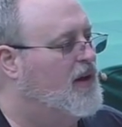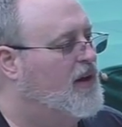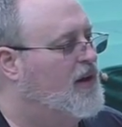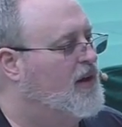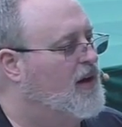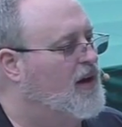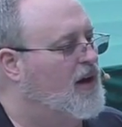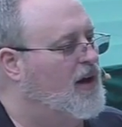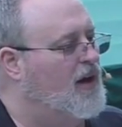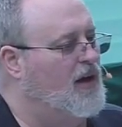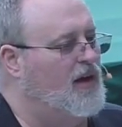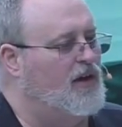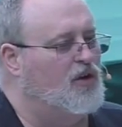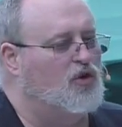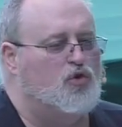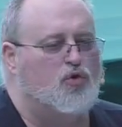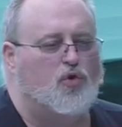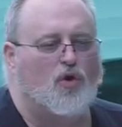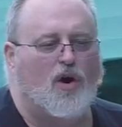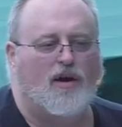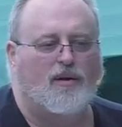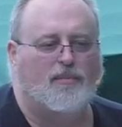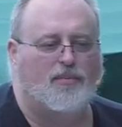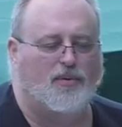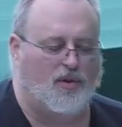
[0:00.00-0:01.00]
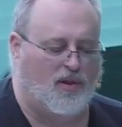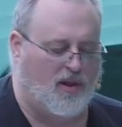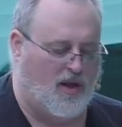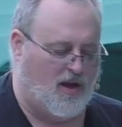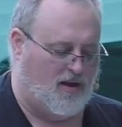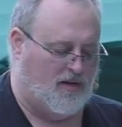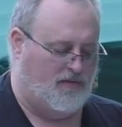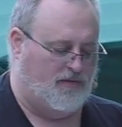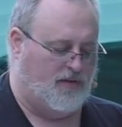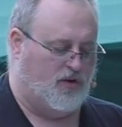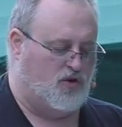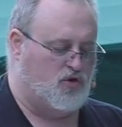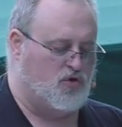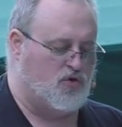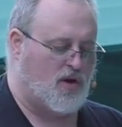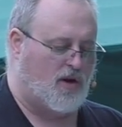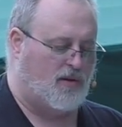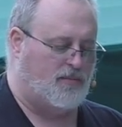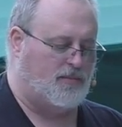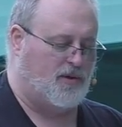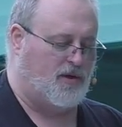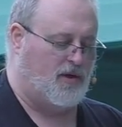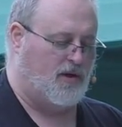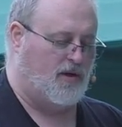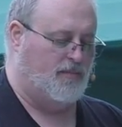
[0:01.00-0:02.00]
and that if they followed his
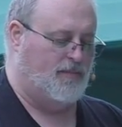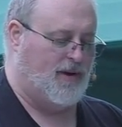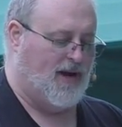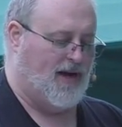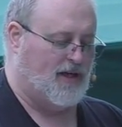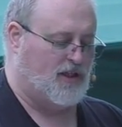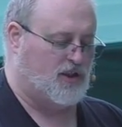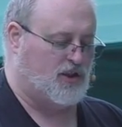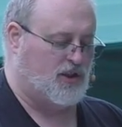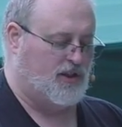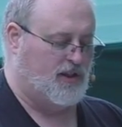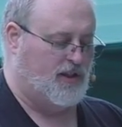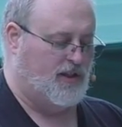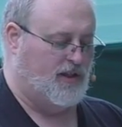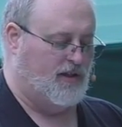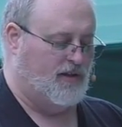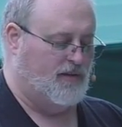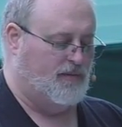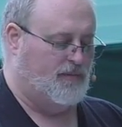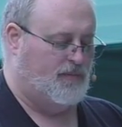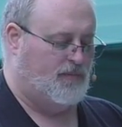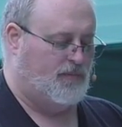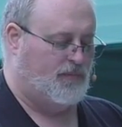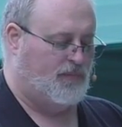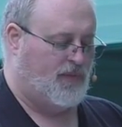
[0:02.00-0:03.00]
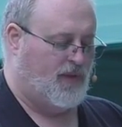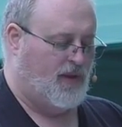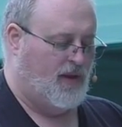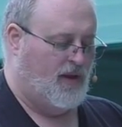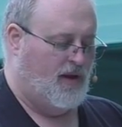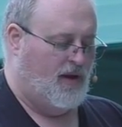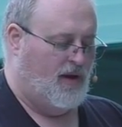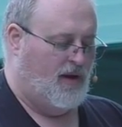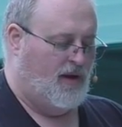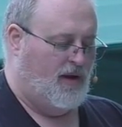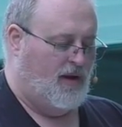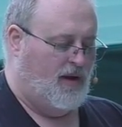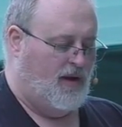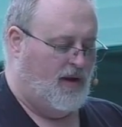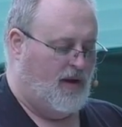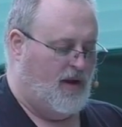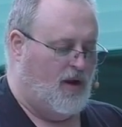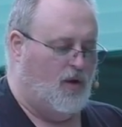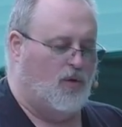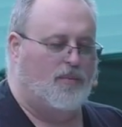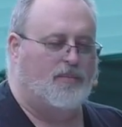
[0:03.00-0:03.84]
life, they would start to,